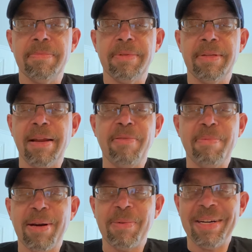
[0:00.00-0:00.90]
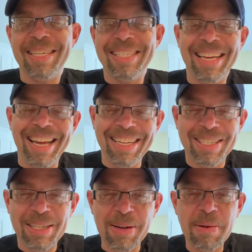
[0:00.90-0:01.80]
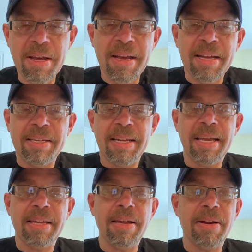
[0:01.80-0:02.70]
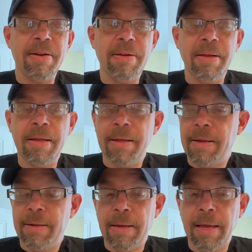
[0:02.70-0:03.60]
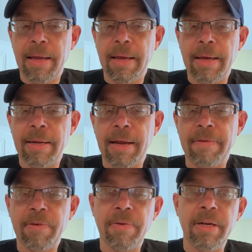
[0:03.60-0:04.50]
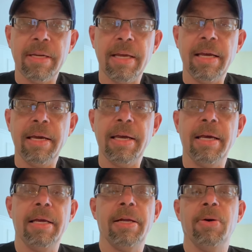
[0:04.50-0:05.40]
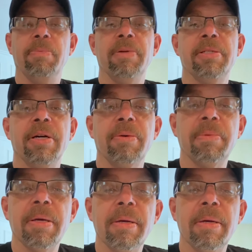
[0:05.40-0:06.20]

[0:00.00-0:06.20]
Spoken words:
Never mind what he said. So take care and have a great day, and I hope this helped.